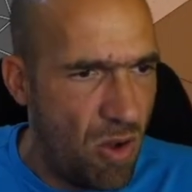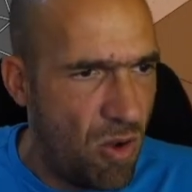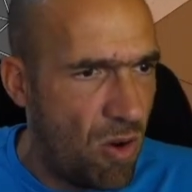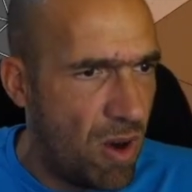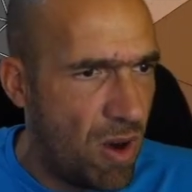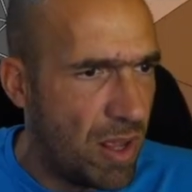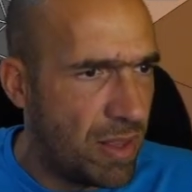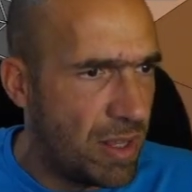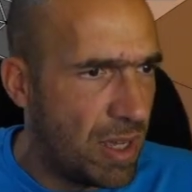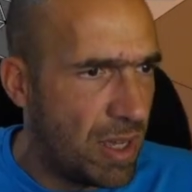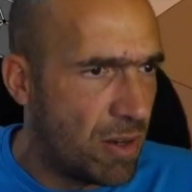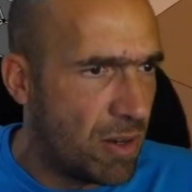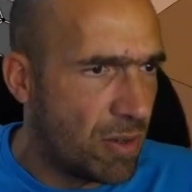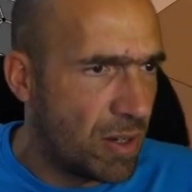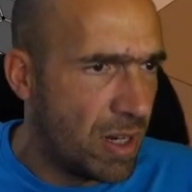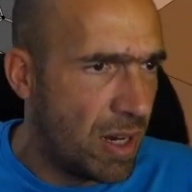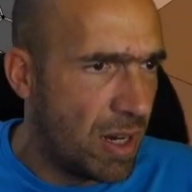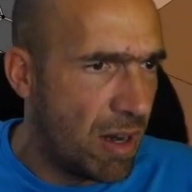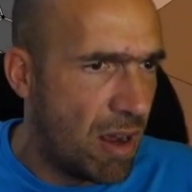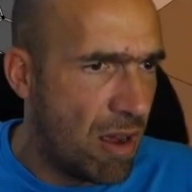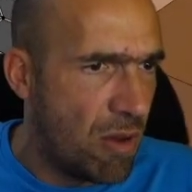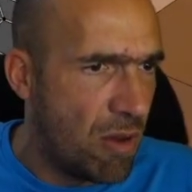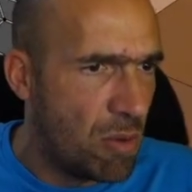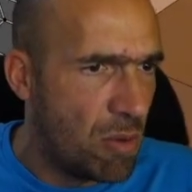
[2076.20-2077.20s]
Alright, I don't
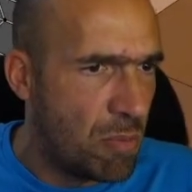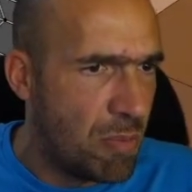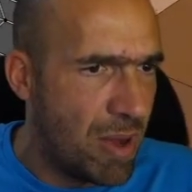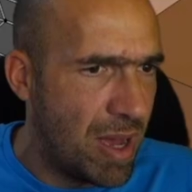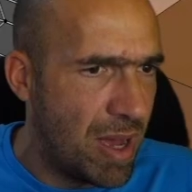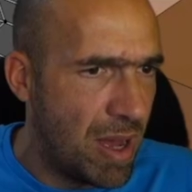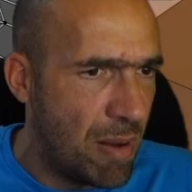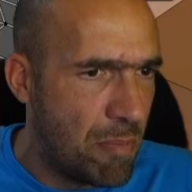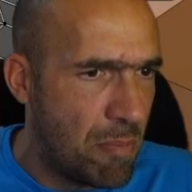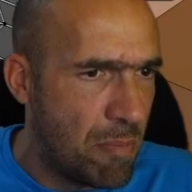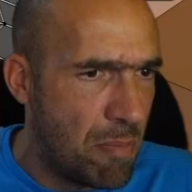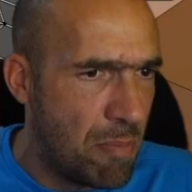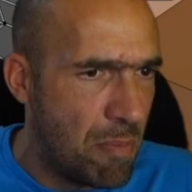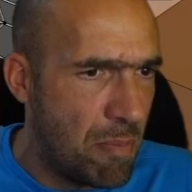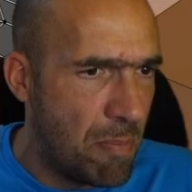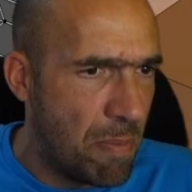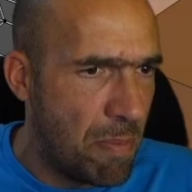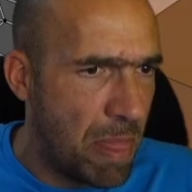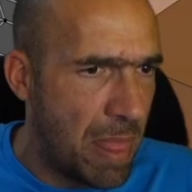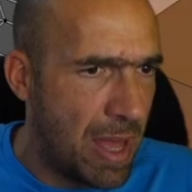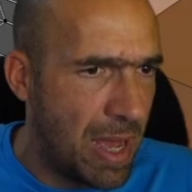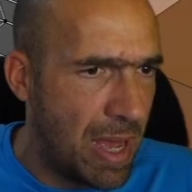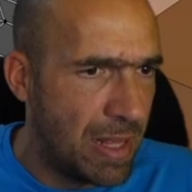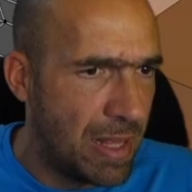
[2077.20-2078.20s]
care. I will
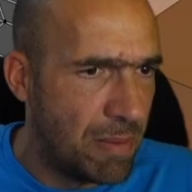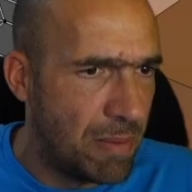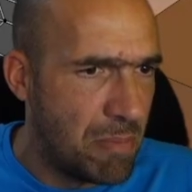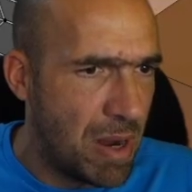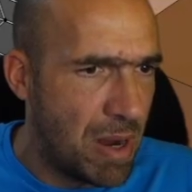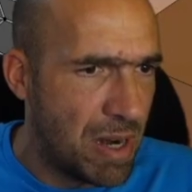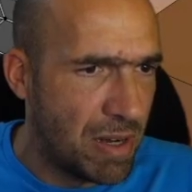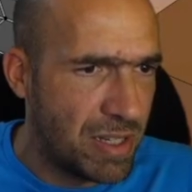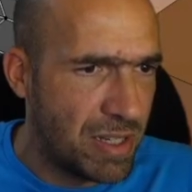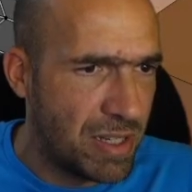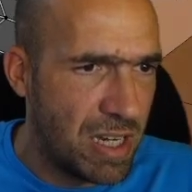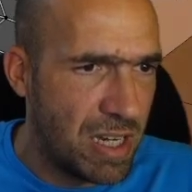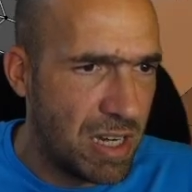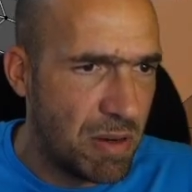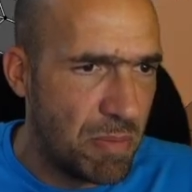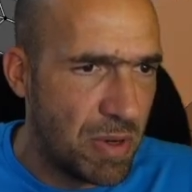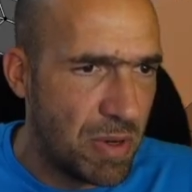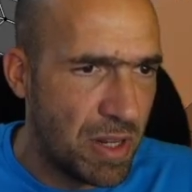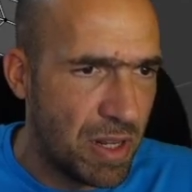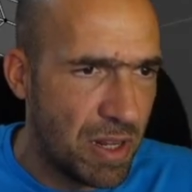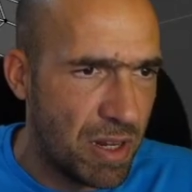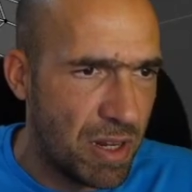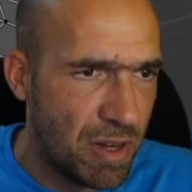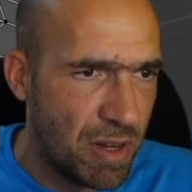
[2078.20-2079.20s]
add mark
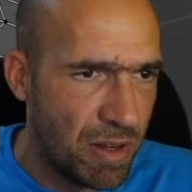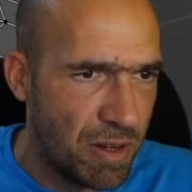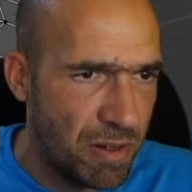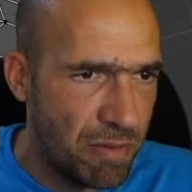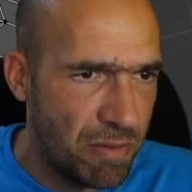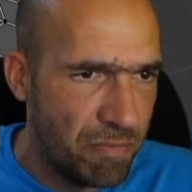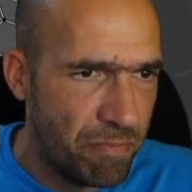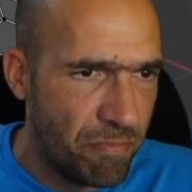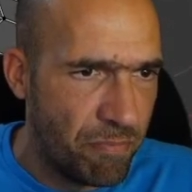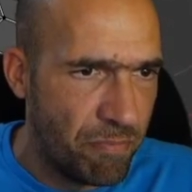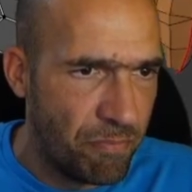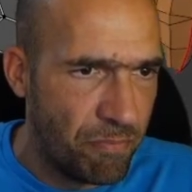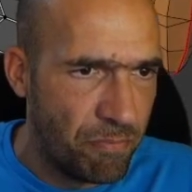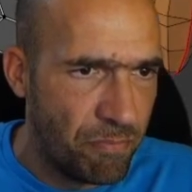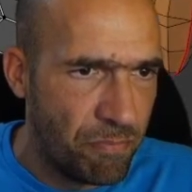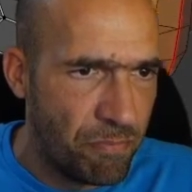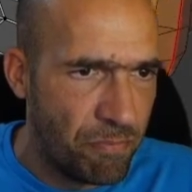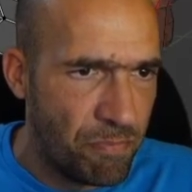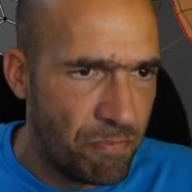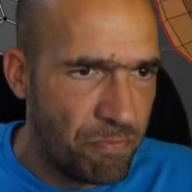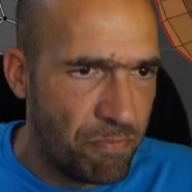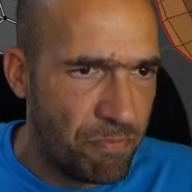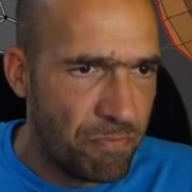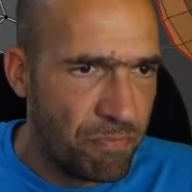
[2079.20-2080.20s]
seam in here.
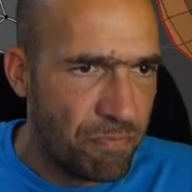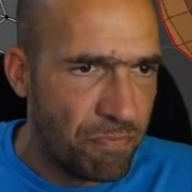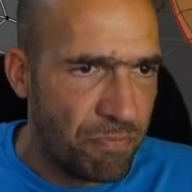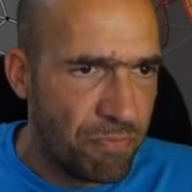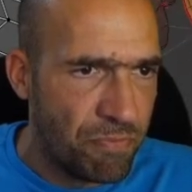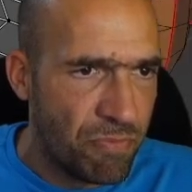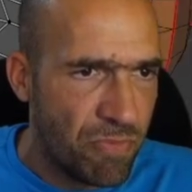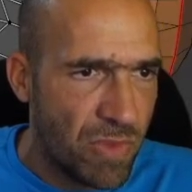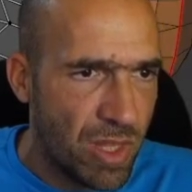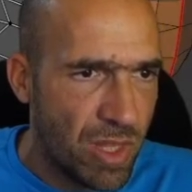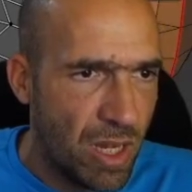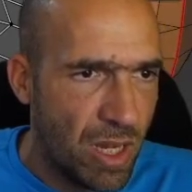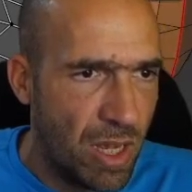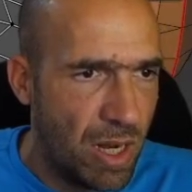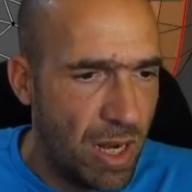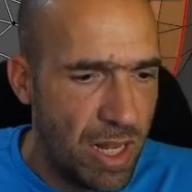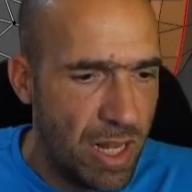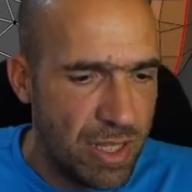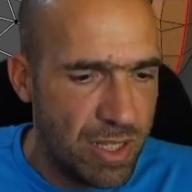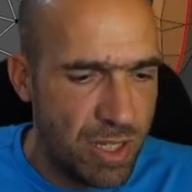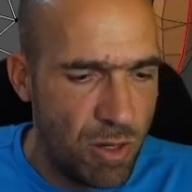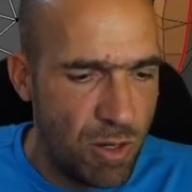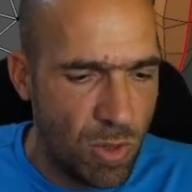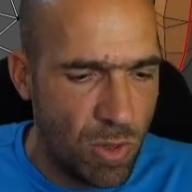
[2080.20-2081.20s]
And
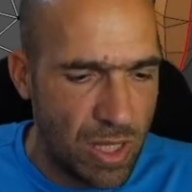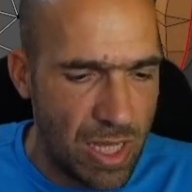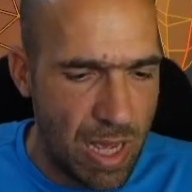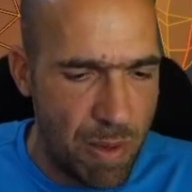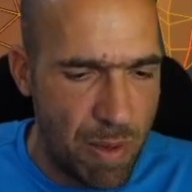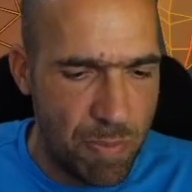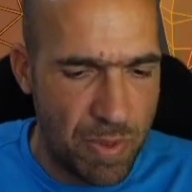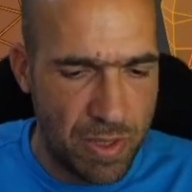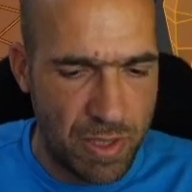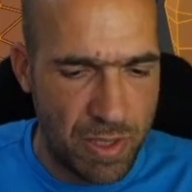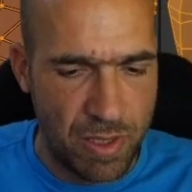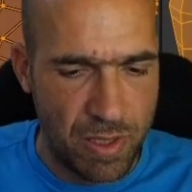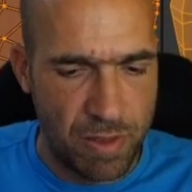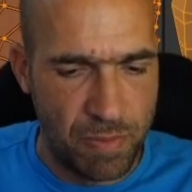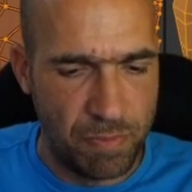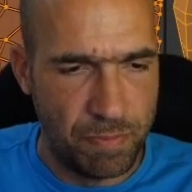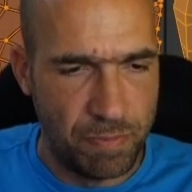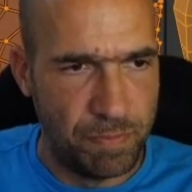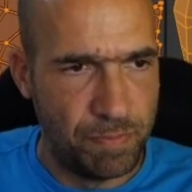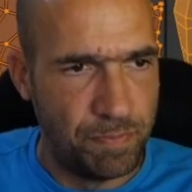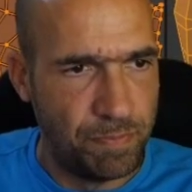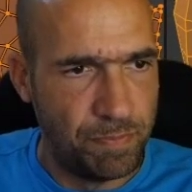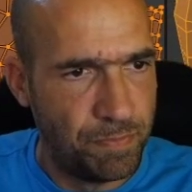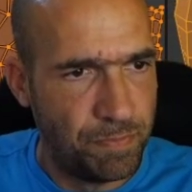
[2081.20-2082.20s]
let's see what happens.
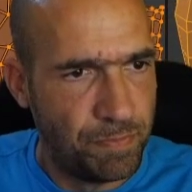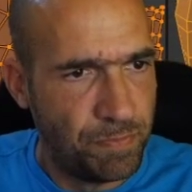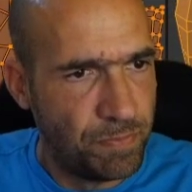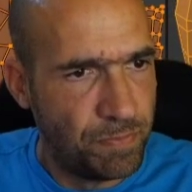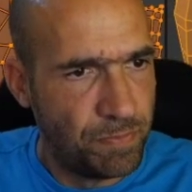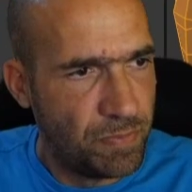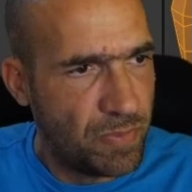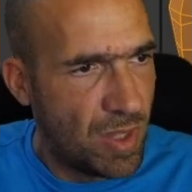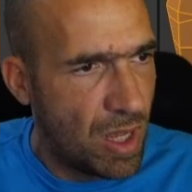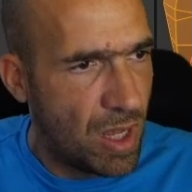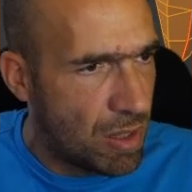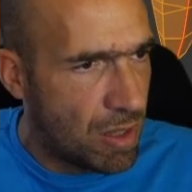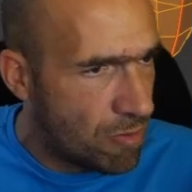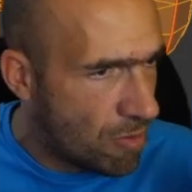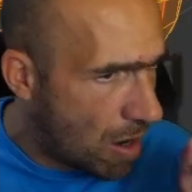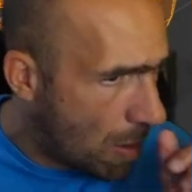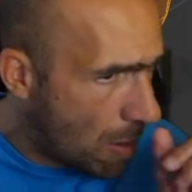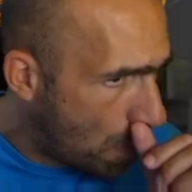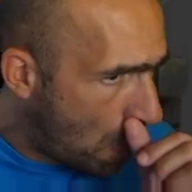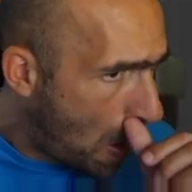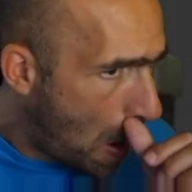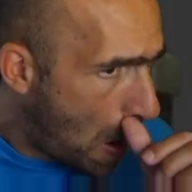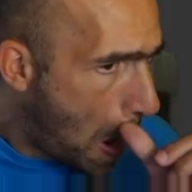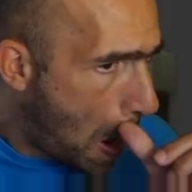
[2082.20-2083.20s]

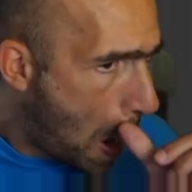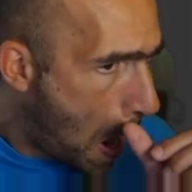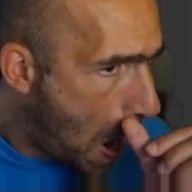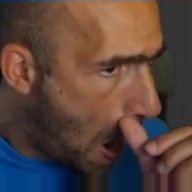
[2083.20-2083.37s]
Unwrap.